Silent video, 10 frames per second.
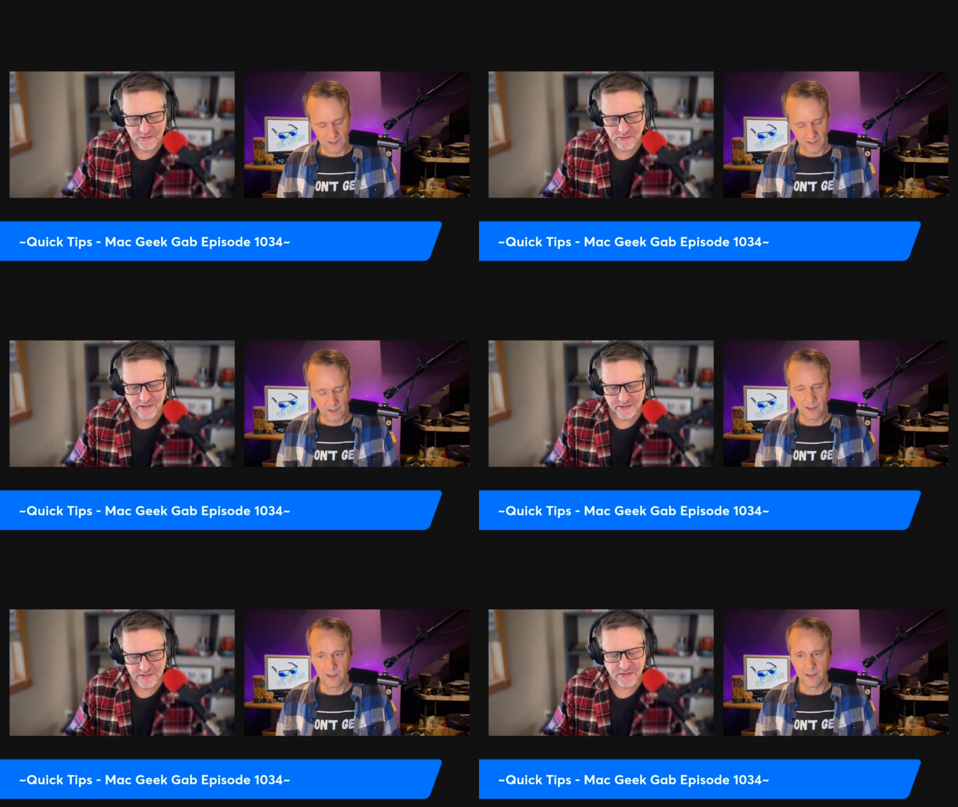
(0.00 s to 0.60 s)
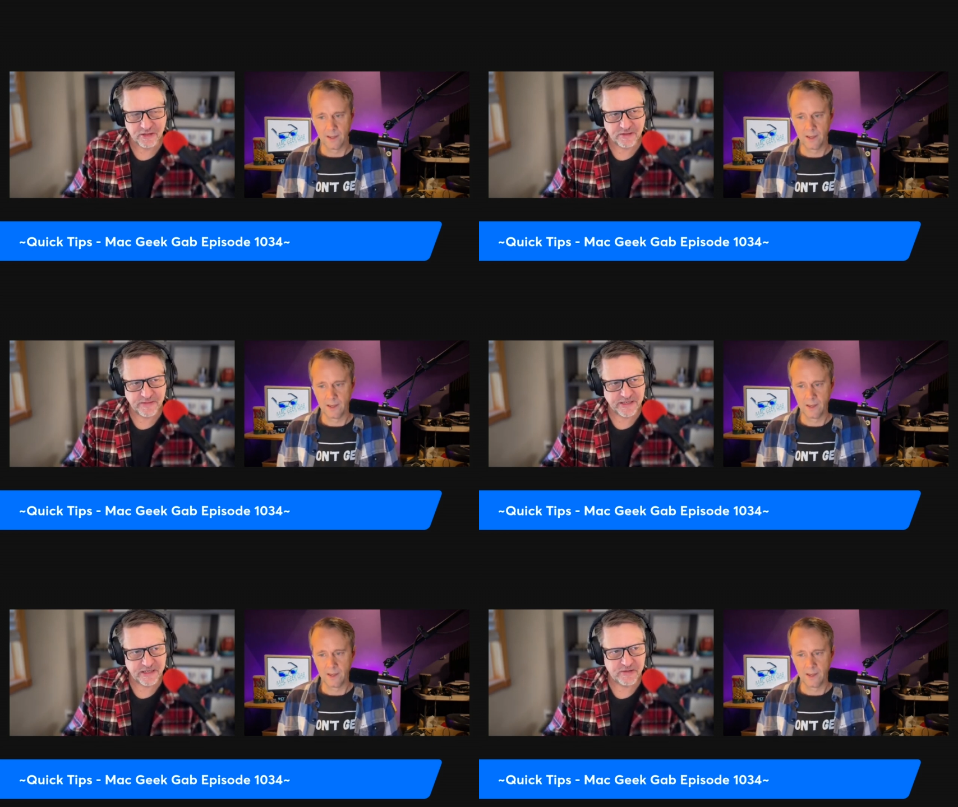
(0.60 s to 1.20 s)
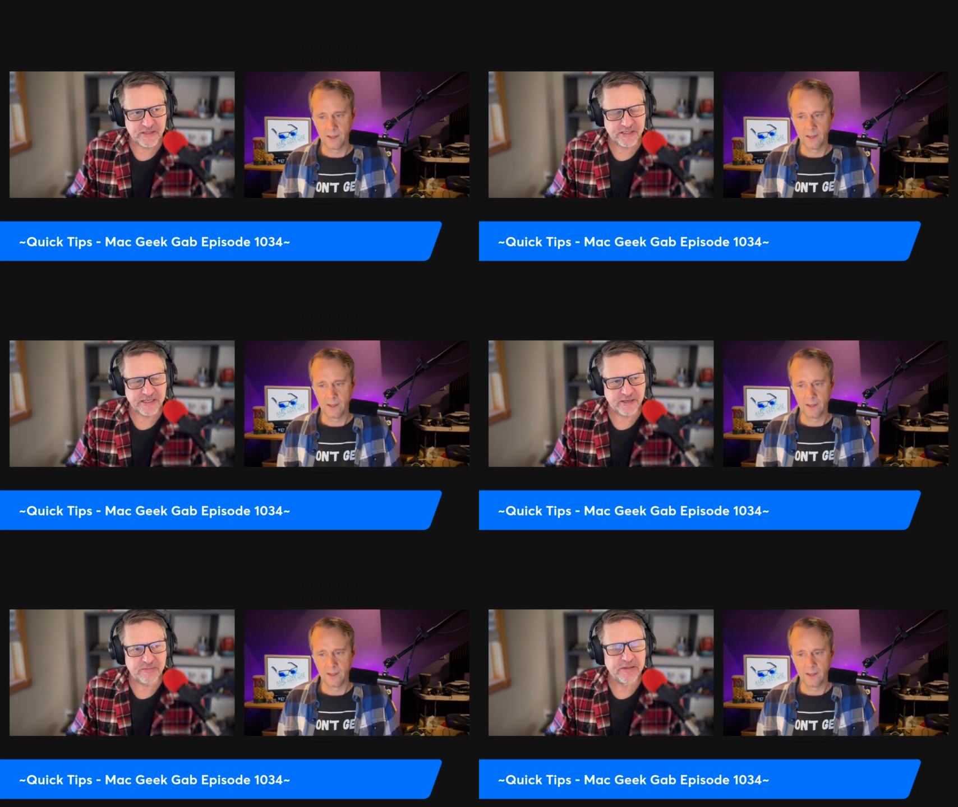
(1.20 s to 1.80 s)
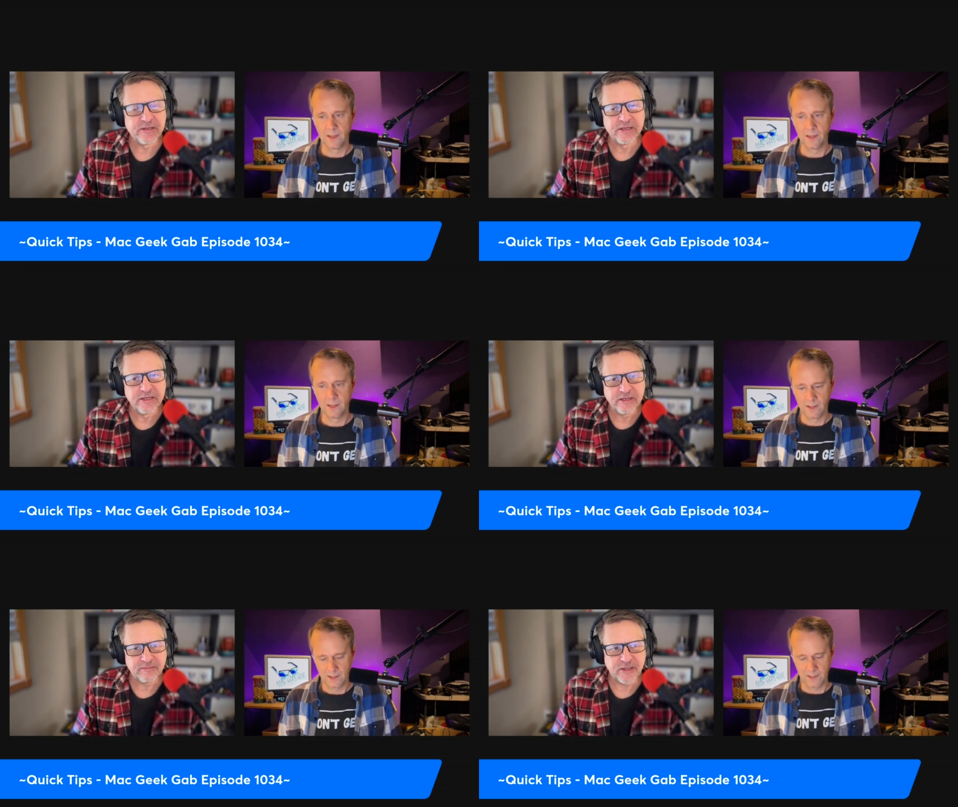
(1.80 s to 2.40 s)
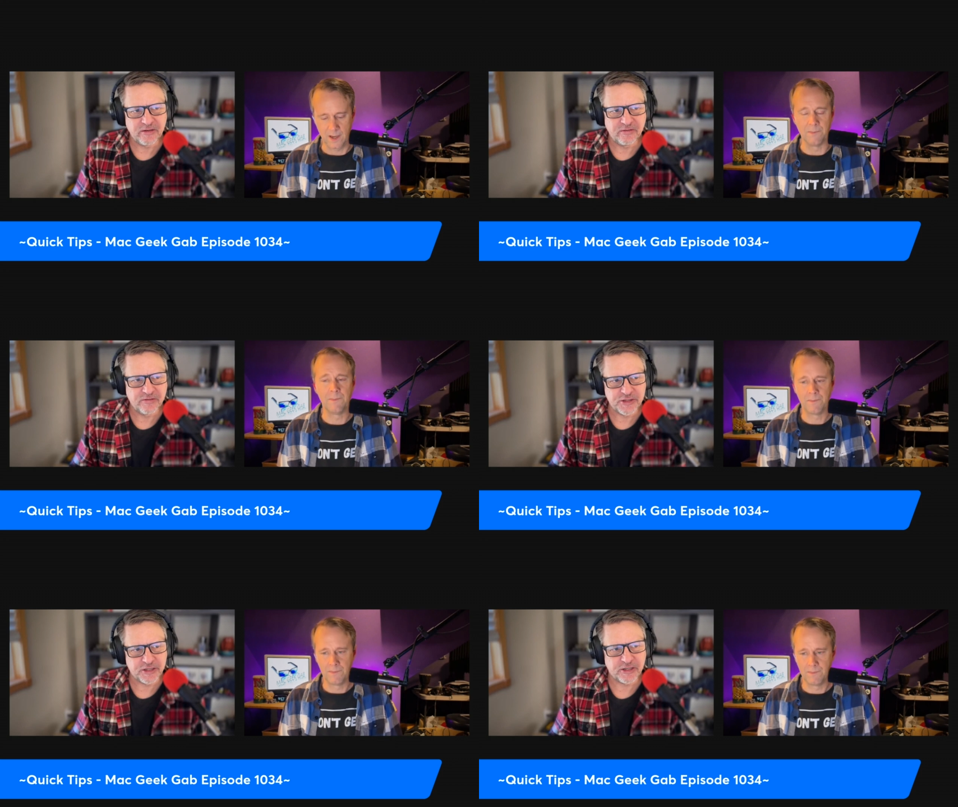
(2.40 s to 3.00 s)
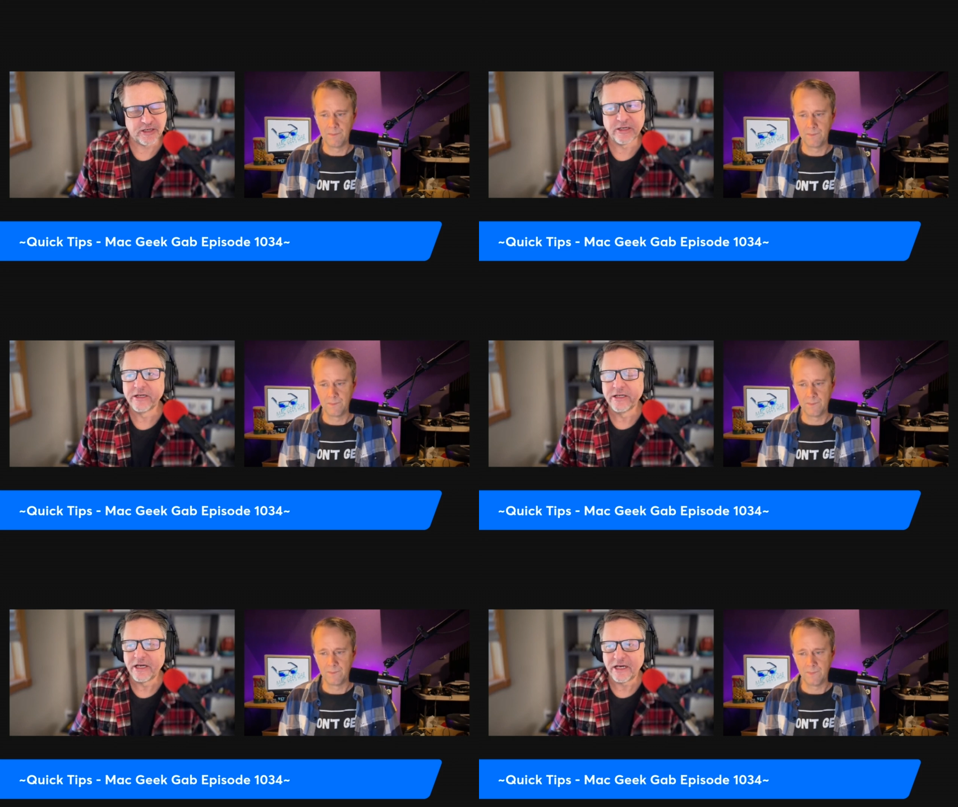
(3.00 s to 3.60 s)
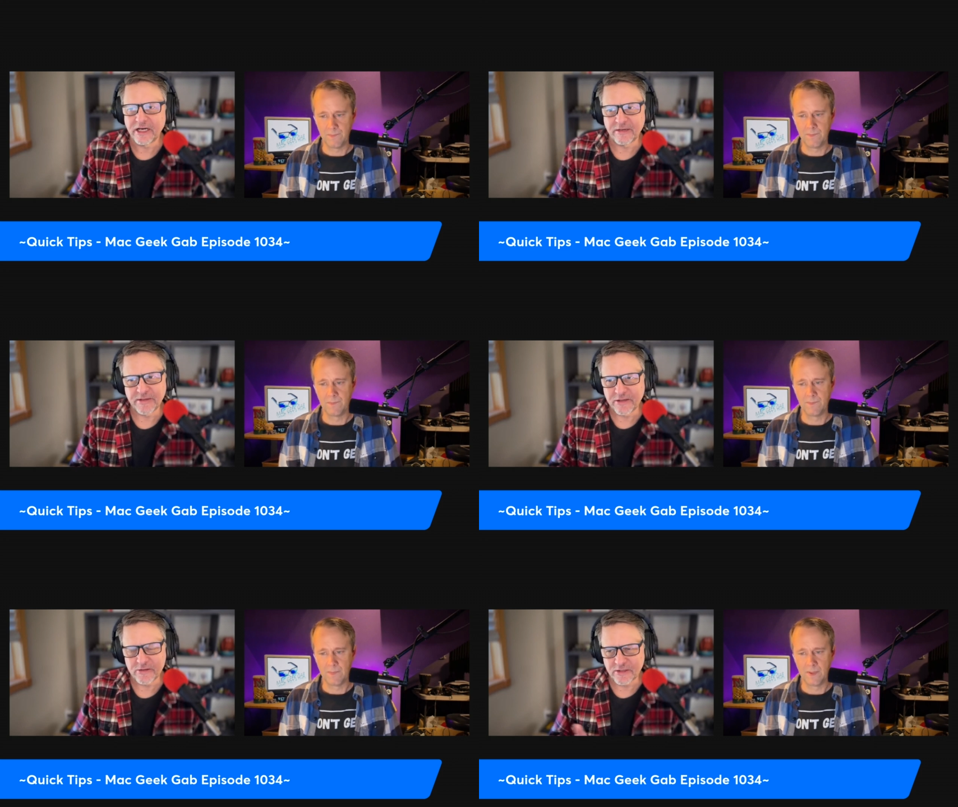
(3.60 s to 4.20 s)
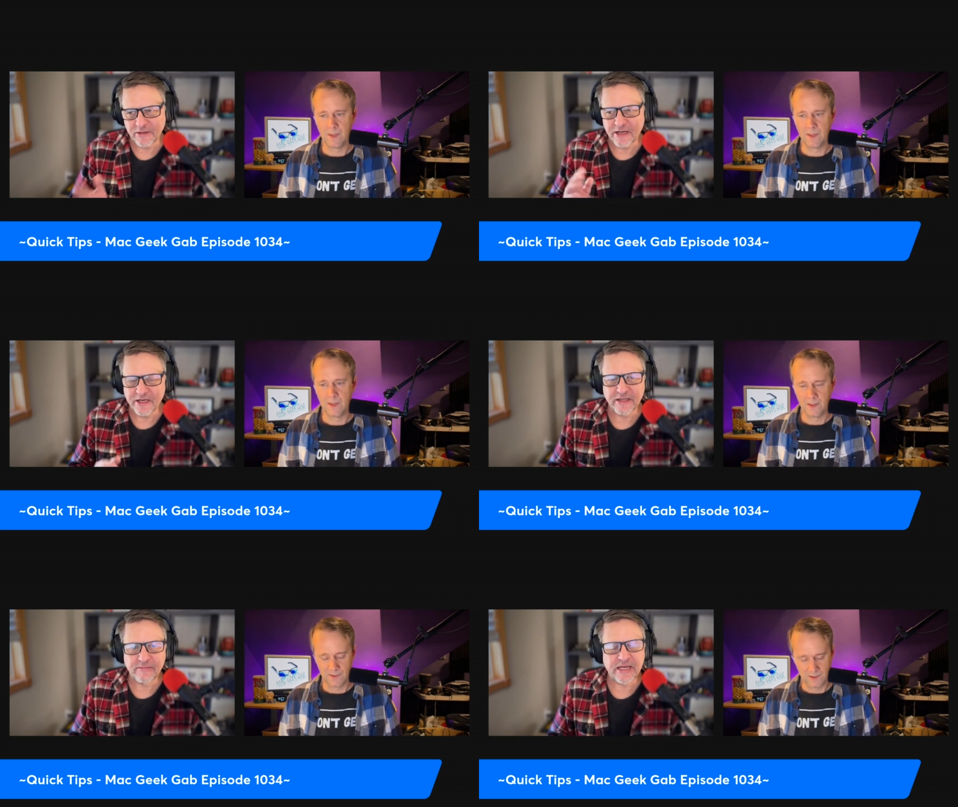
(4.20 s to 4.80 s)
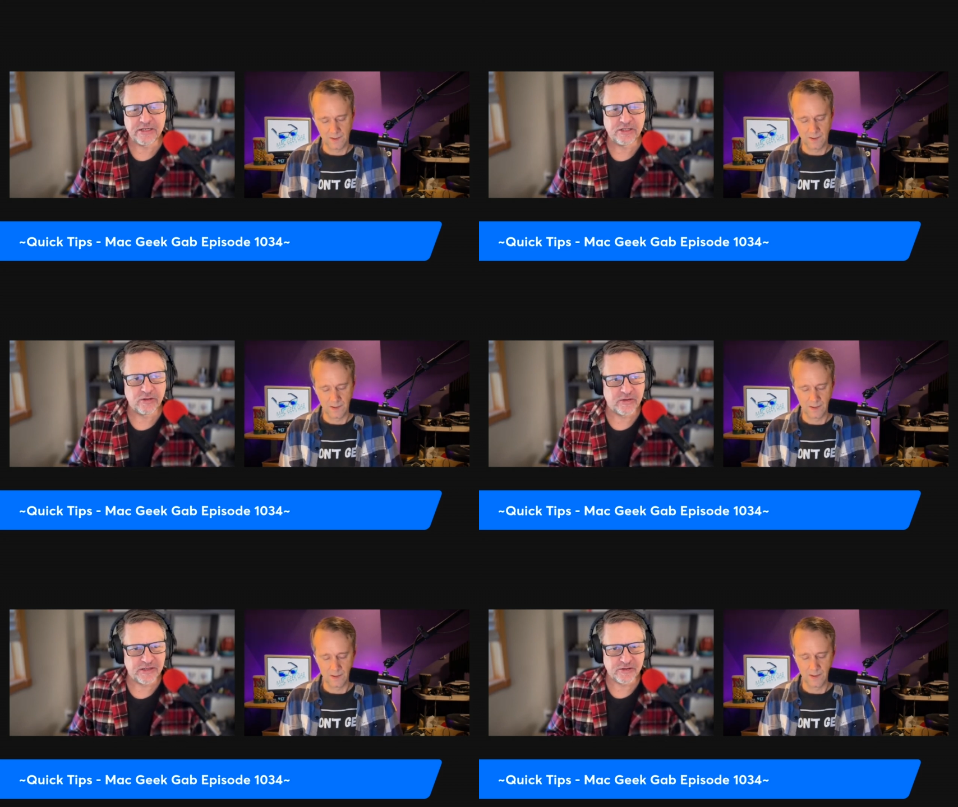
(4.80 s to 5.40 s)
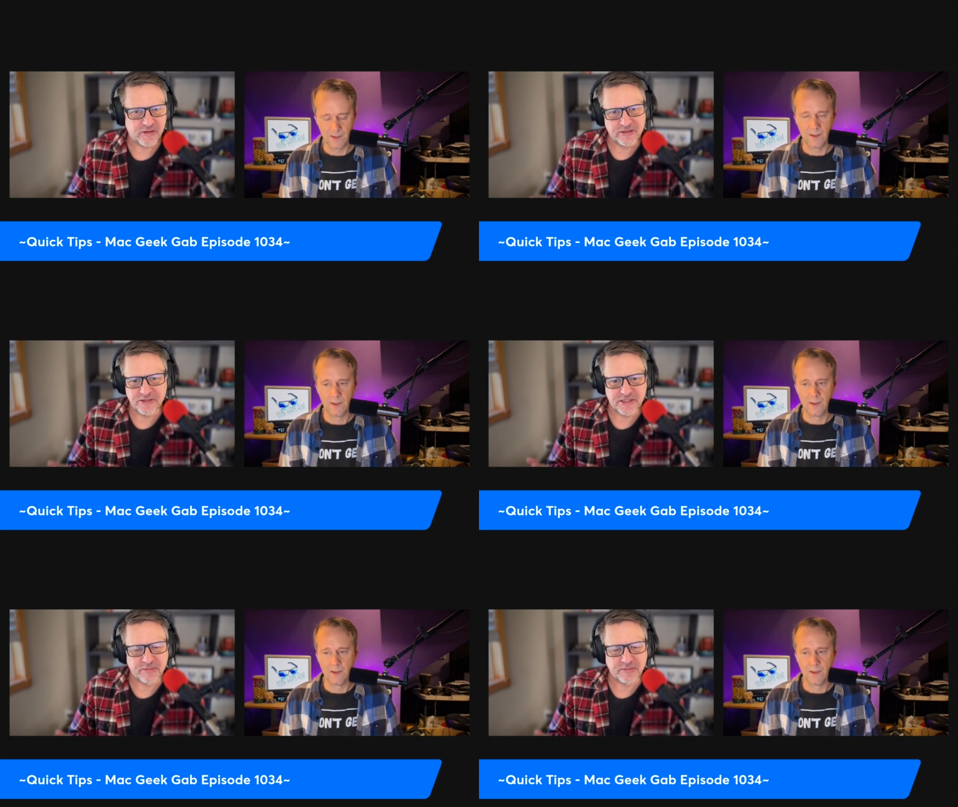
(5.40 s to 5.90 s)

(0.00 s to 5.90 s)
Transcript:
Speaker 1: do not disturb and I use sleep yep. mode for sure. Uh, but those are kind of the main two, and those are just the